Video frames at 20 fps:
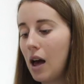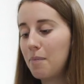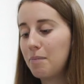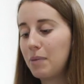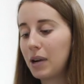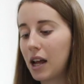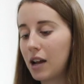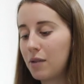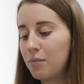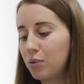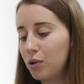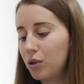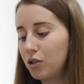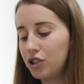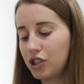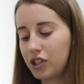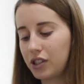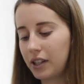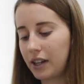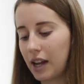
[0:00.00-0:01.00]
But I bought
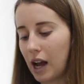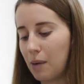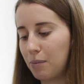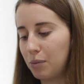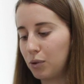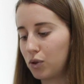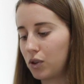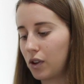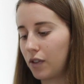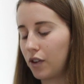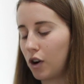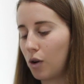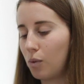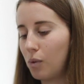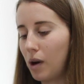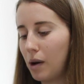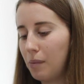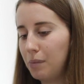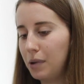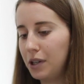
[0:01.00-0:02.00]
just a couple, so I've got
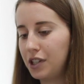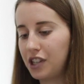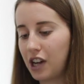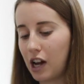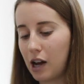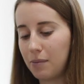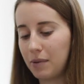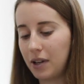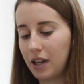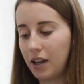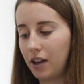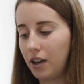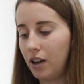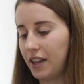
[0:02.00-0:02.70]
one pajama